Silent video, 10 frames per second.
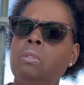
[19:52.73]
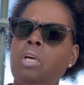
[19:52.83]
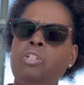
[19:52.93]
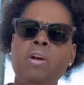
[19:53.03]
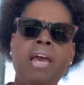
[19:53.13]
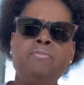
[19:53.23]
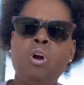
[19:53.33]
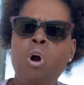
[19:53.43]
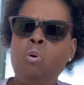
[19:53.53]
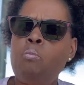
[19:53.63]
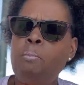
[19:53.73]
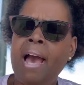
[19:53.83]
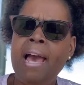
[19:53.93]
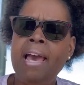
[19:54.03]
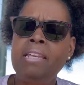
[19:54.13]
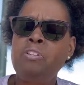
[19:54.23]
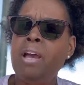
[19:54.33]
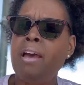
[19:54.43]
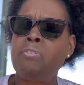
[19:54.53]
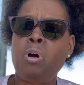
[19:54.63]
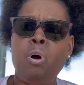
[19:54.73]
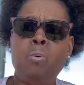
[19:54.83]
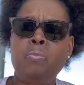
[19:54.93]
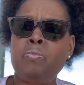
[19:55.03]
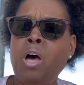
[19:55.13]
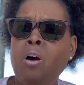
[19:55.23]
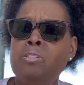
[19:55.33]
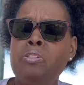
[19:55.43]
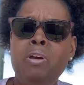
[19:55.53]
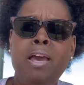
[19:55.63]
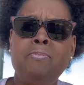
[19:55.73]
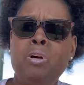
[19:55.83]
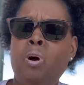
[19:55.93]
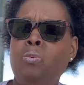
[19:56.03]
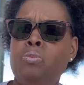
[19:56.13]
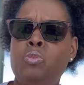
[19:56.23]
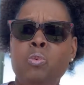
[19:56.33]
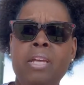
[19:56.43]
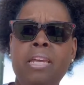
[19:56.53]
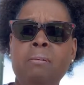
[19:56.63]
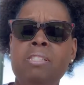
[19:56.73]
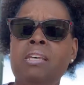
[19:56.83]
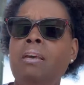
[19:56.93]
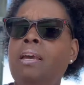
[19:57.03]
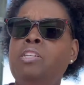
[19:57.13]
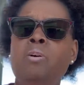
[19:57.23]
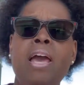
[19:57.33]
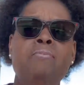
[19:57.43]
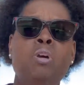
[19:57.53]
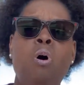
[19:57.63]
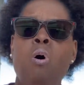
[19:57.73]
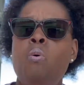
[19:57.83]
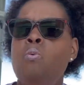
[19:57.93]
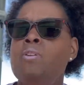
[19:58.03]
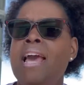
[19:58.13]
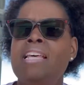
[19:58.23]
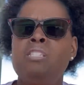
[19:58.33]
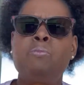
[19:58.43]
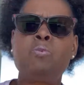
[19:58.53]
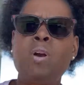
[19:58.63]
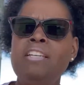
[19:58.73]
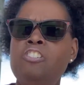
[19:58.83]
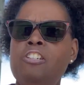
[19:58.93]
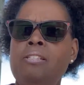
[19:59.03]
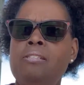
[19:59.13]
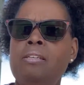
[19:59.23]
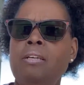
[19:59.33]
You have your own mind, you have your own thoughts, you have your own dreams, you have your own aspirations.